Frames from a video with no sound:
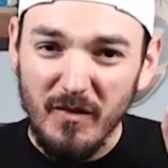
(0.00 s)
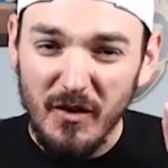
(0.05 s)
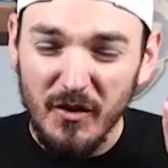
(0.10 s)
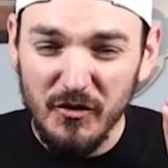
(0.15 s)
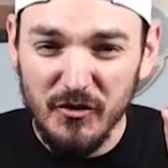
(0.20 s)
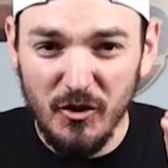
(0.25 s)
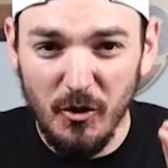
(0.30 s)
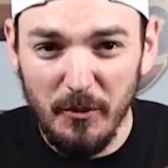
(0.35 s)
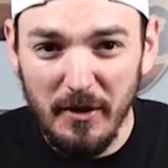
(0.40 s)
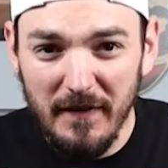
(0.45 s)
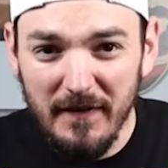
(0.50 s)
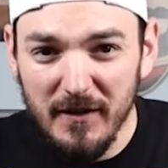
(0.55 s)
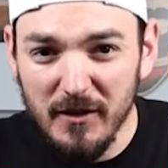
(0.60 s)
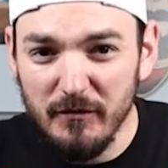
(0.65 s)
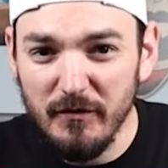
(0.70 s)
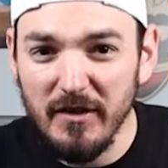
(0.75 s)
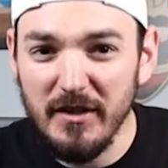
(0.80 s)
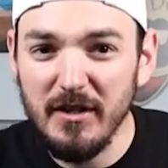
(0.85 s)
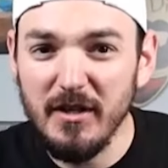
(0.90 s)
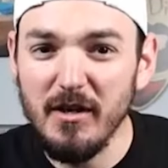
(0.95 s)
So, in this
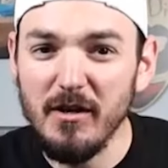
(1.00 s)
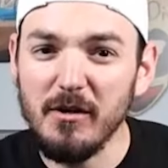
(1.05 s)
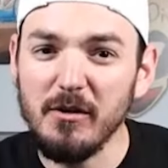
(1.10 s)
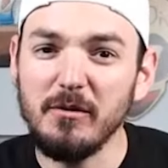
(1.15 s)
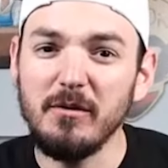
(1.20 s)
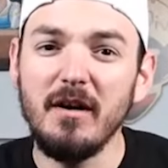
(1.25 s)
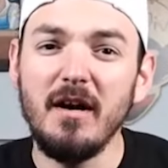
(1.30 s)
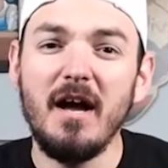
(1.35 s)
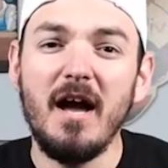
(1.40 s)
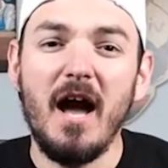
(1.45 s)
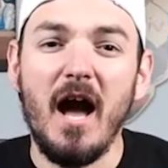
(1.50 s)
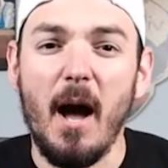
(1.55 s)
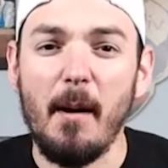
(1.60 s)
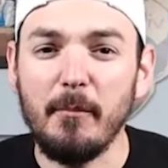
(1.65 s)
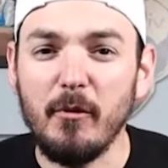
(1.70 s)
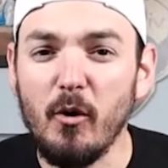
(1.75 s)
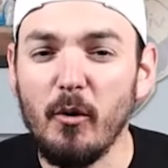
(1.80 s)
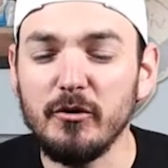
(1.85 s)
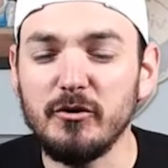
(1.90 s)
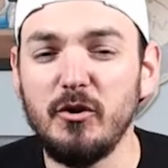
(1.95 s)
video, I'm
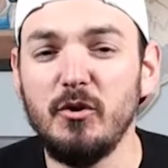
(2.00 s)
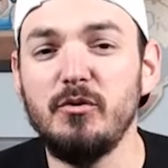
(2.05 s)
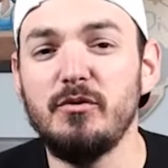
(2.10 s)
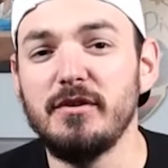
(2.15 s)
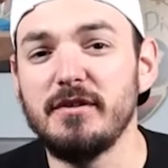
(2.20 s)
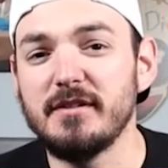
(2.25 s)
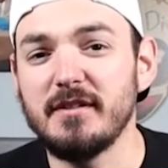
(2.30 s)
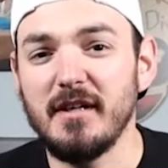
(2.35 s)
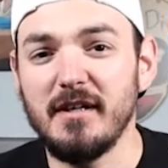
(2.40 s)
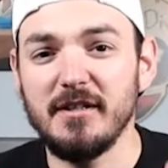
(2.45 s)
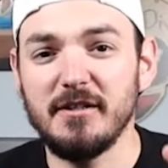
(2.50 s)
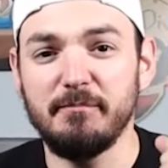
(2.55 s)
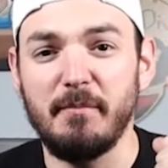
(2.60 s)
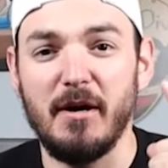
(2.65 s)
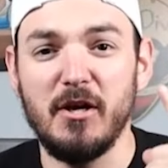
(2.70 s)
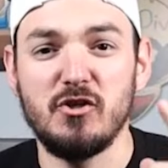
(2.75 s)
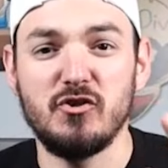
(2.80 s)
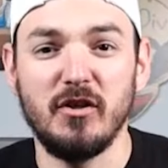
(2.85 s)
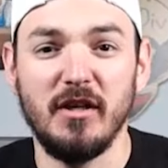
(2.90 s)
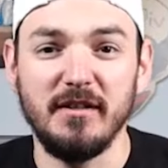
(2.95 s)
going to discuss my
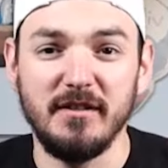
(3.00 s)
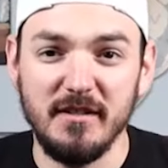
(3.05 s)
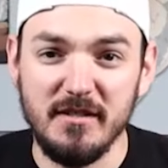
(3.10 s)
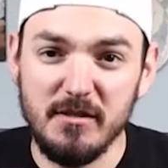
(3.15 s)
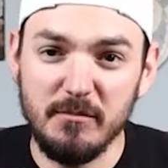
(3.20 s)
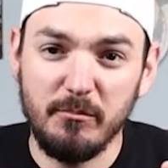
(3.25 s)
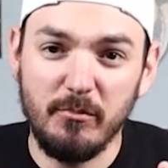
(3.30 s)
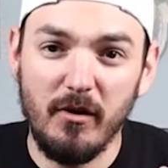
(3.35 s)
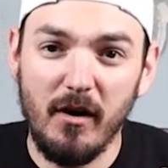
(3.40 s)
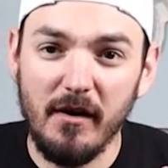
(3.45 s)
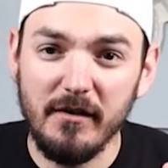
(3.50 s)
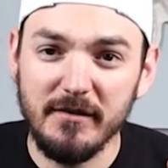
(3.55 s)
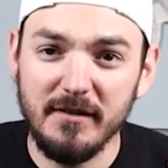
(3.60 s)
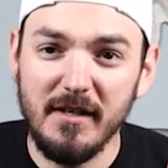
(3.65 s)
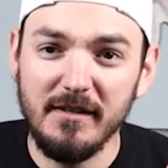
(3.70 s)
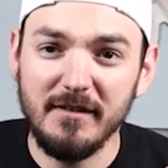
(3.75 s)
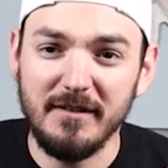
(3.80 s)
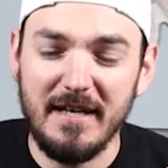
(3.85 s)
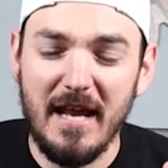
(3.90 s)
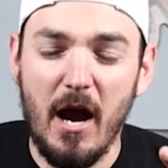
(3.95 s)
transition
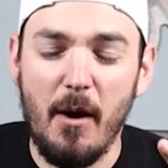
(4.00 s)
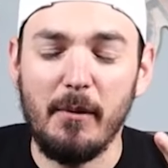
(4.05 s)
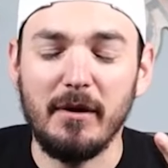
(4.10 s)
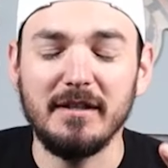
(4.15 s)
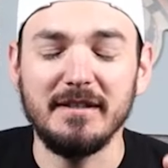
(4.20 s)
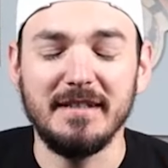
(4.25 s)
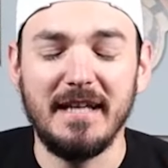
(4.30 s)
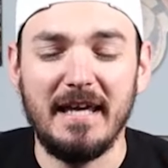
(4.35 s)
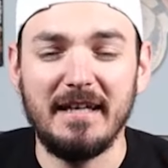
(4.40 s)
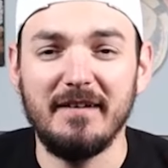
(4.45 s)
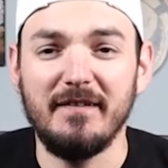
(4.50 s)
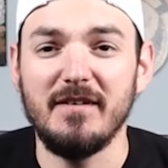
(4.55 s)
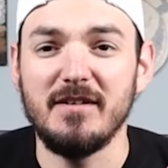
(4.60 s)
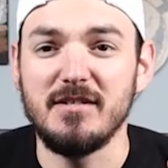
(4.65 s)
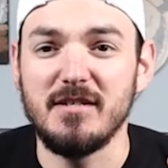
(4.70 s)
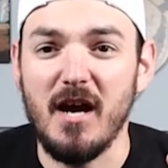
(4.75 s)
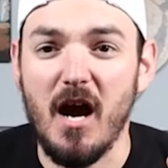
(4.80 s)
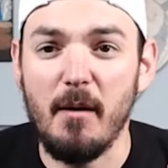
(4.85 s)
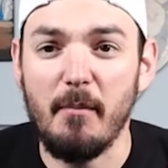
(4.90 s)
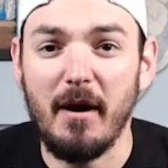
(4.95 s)
process and how I landed the
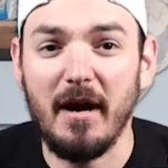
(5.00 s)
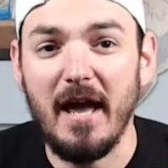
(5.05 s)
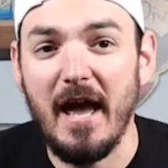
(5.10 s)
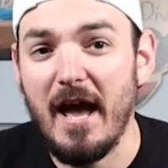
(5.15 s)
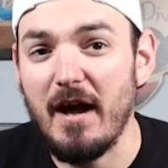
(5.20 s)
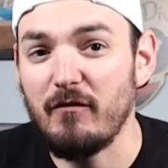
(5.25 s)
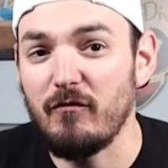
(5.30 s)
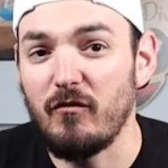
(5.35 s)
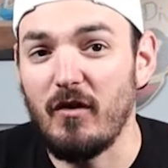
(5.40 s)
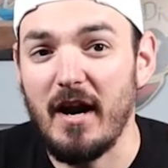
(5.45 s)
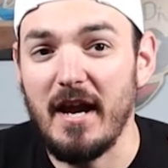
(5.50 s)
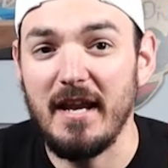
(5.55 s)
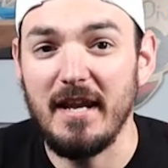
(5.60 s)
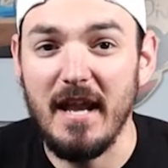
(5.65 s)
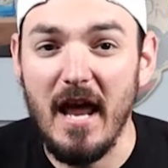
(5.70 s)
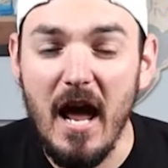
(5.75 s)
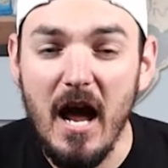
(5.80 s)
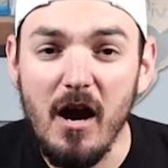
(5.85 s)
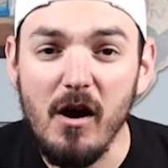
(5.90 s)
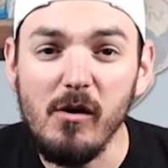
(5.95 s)
job I have right
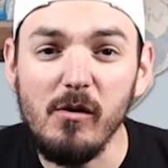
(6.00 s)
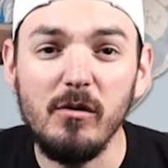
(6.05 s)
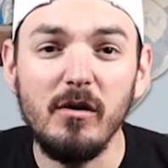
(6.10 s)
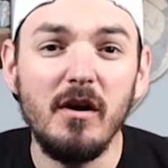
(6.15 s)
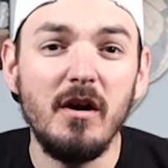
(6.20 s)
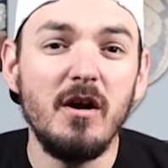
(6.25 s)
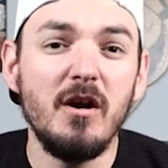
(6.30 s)
now.